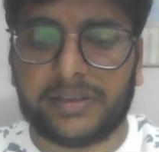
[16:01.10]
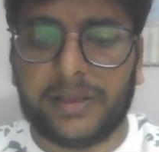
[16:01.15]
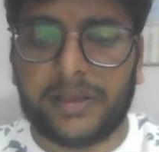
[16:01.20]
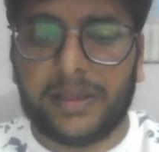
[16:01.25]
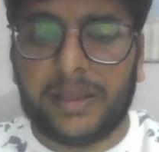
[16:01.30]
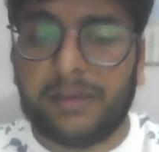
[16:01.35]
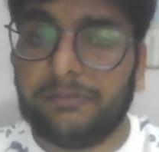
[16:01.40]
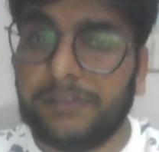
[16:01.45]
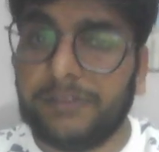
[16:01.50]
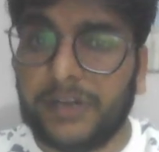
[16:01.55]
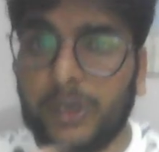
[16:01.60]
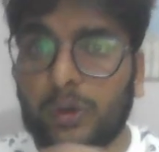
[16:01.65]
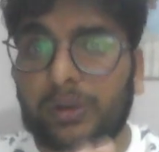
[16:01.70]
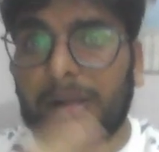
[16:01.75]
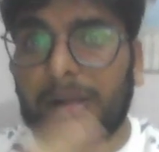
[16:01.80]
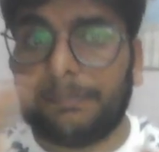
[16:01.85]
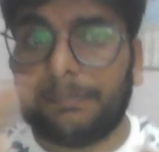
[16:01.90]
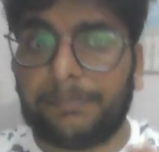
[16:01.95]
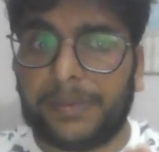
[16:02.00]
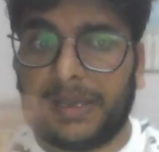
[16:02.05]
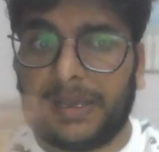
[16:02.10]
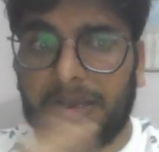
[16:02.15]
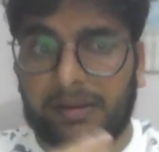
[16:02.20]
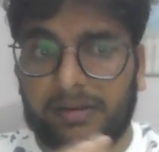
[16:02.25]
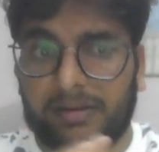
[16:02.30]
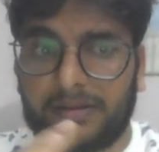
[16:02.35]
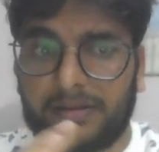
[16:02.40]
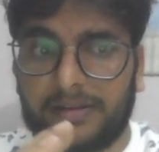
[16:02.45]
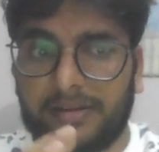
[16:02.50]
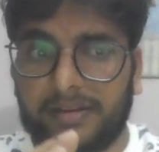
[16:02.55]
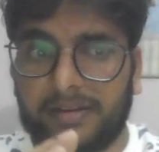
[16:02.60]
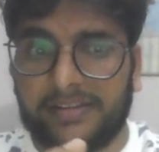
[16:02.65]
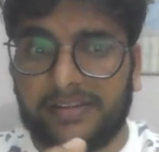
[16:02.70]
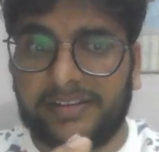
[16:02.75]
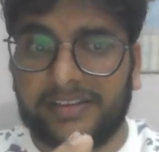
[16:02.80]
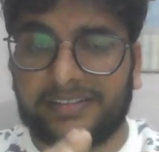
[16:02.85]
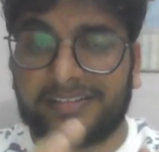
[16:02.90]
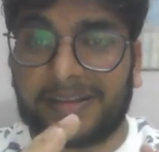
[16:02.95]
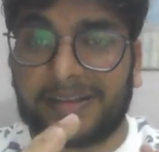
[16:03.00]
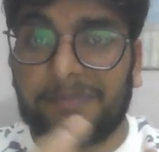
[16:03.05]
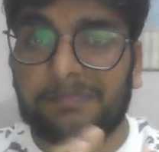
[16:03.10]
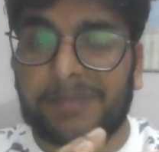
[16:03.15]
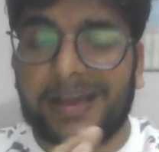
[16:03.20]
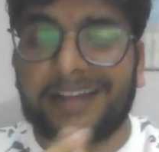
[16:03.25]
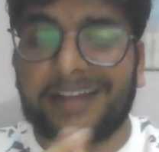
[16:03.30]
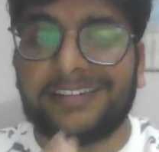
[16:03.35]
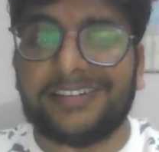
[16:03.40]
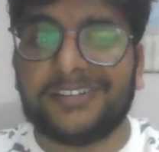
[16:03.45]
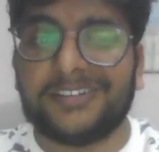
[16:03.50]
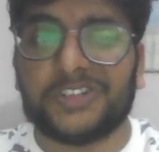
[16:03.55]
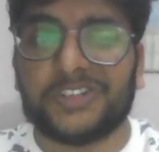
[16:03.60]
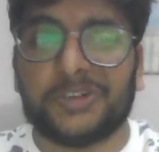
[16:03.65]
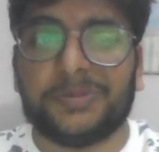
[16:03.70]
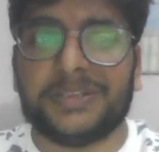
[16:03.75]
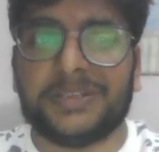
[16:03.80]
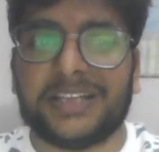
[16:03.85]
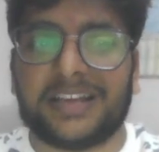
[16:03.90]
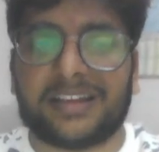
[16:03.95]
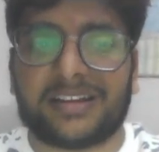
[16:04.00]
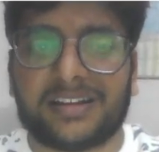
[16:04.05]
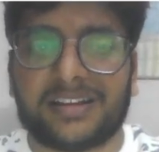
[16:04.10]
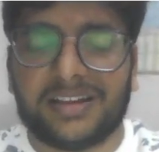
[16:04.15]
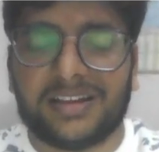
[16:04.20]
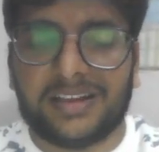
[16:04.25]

we need to compare. Yes, comparison should be there.